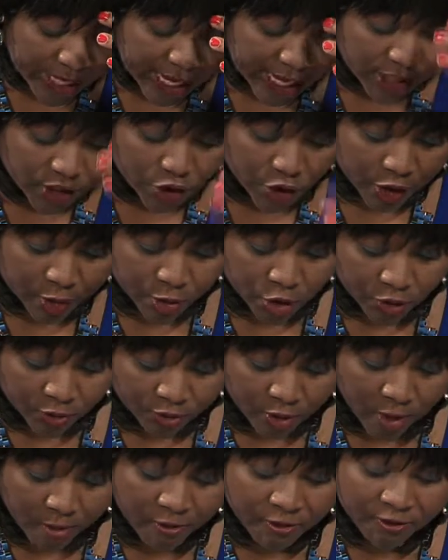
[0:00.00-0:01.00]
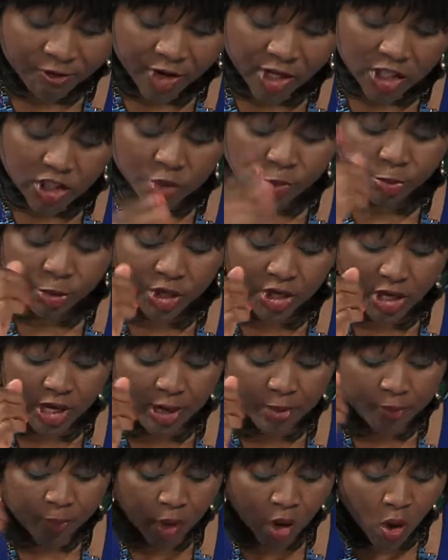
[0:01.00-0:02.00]
a scripture from First Peter
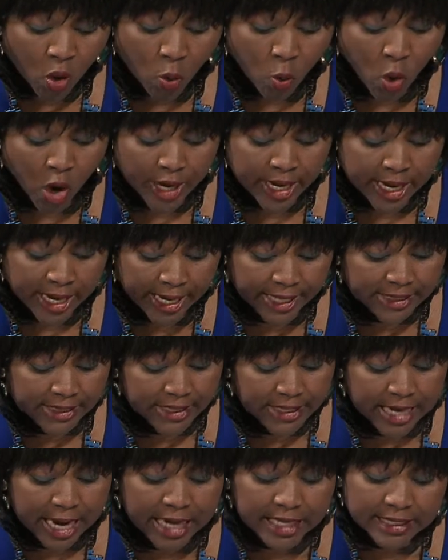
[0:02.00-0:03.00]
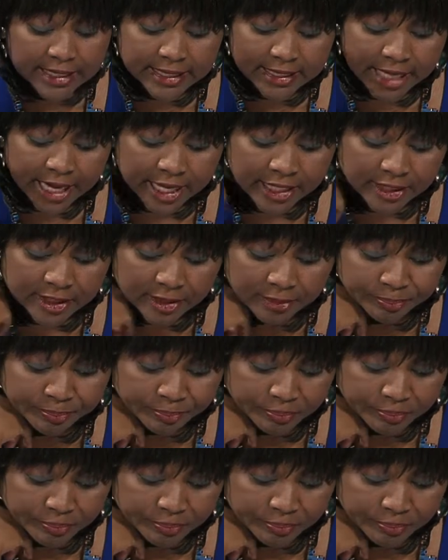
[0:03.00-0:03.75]
1:18, and it says,